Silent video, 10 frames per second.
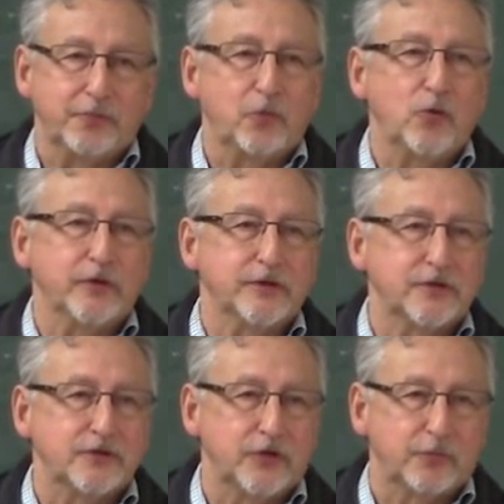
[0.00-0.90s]
important
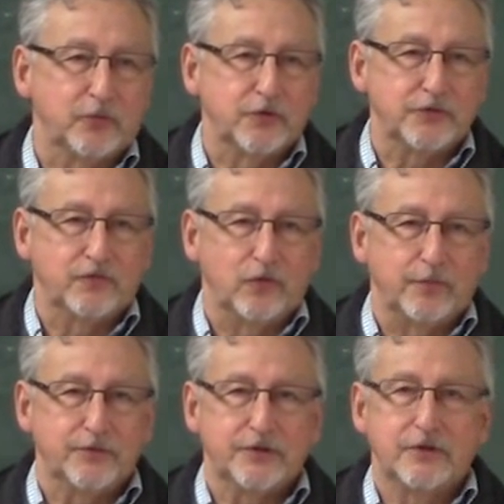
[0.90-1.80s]
to short prose
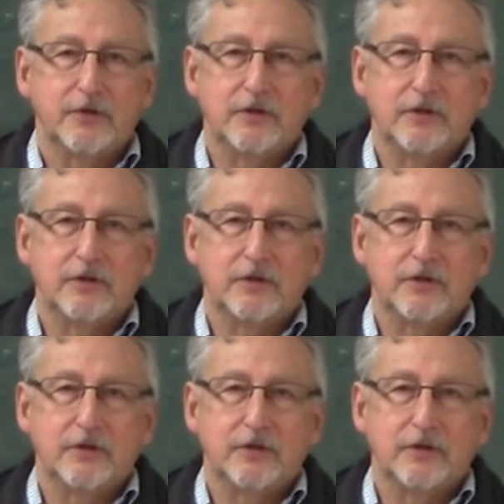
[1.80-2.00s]
forms.